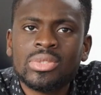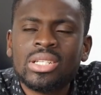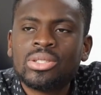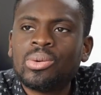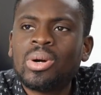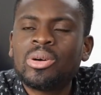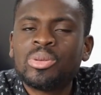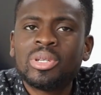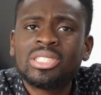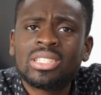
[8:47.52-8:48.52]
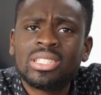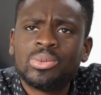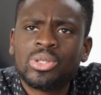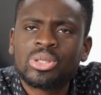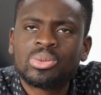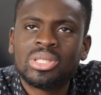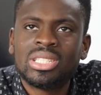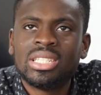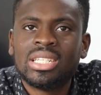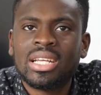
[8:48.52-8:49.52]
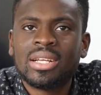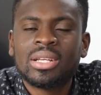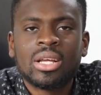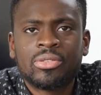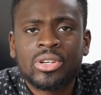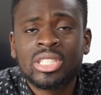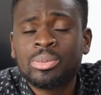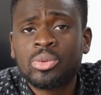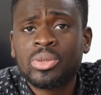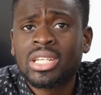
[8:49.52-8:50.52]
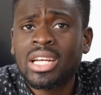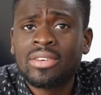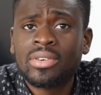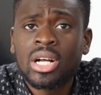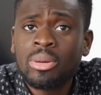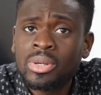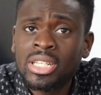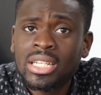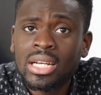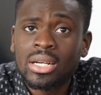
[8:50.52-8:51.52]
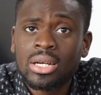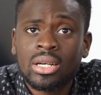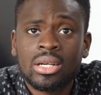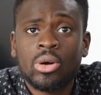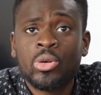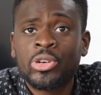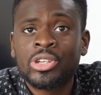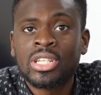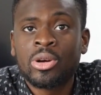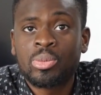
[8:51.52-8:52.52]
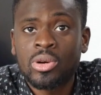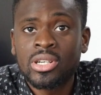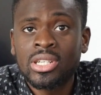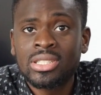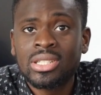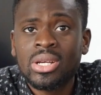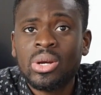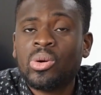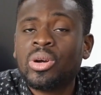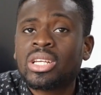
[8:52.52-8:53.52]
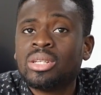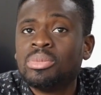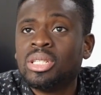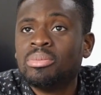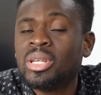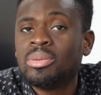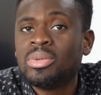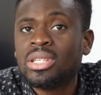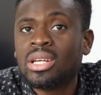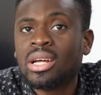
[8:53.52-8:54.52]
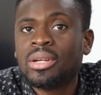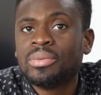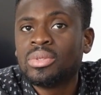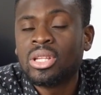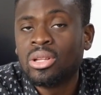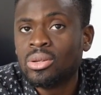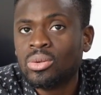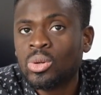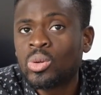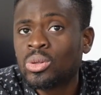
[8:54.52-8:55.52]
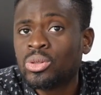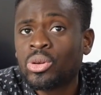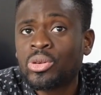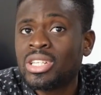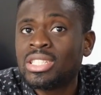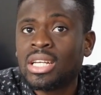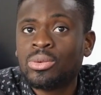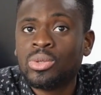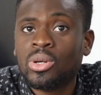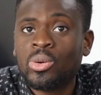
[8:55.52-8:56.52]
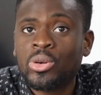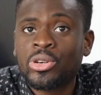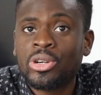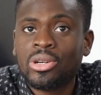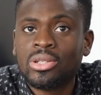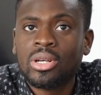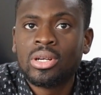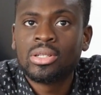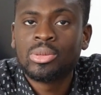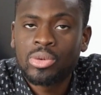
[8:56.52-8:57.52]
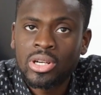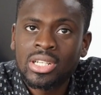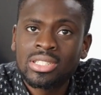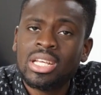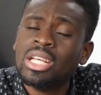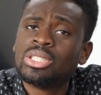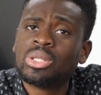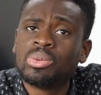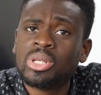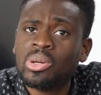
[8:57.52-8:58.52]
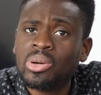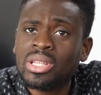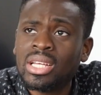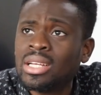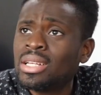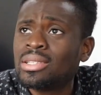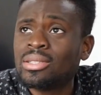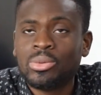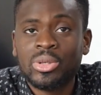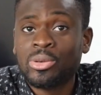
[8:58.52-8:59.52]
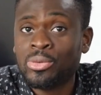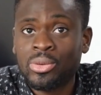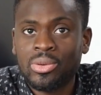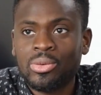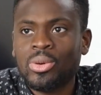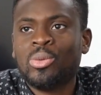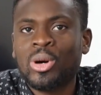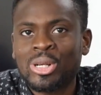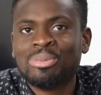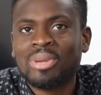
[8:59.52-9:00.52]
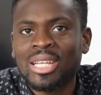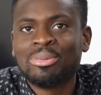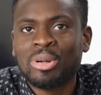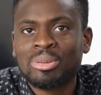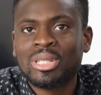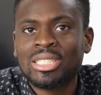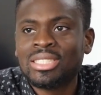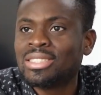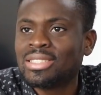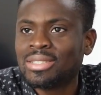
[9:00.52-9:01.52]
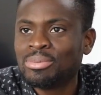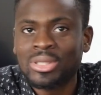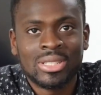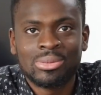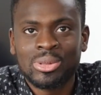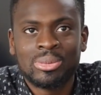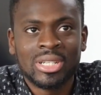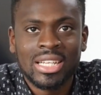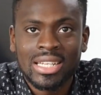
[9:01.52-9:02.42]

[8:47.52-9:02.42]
So how it basically works, for example, we can have a company that orders our product, or it can be maybe the local authorities that will order the product. So we go there, we are welcomed by the populations because we're bringing